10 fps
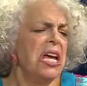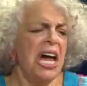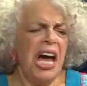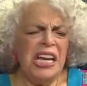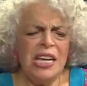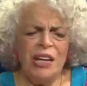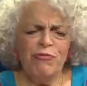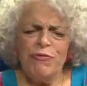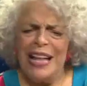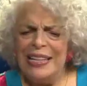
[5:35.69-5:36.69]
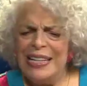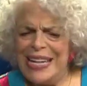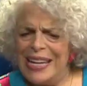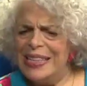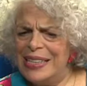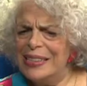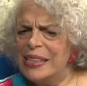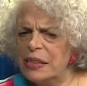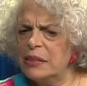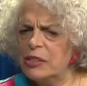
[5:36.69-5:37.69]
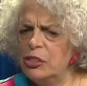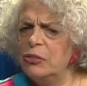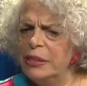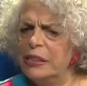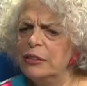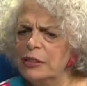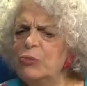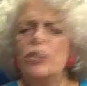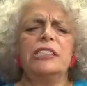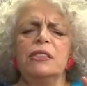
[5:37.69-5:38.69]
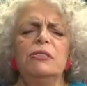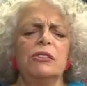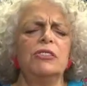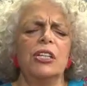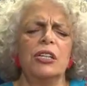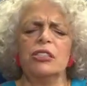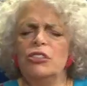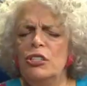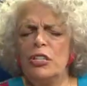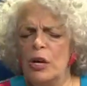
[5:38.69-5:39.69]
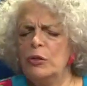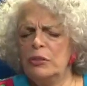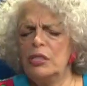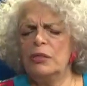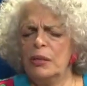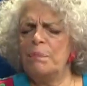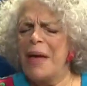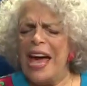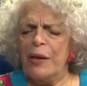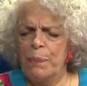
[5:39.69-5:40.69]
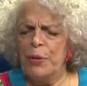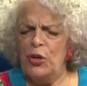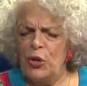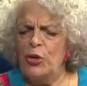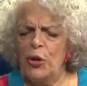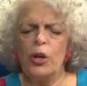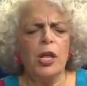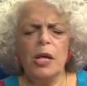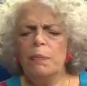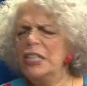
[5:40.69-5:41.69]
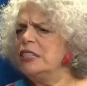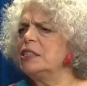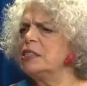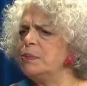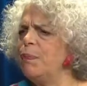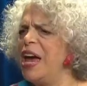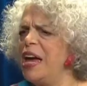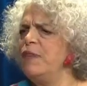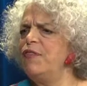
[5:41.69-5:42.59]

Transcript: I had relegated it, you know, it wasn't, uh, you know, to the back burner because my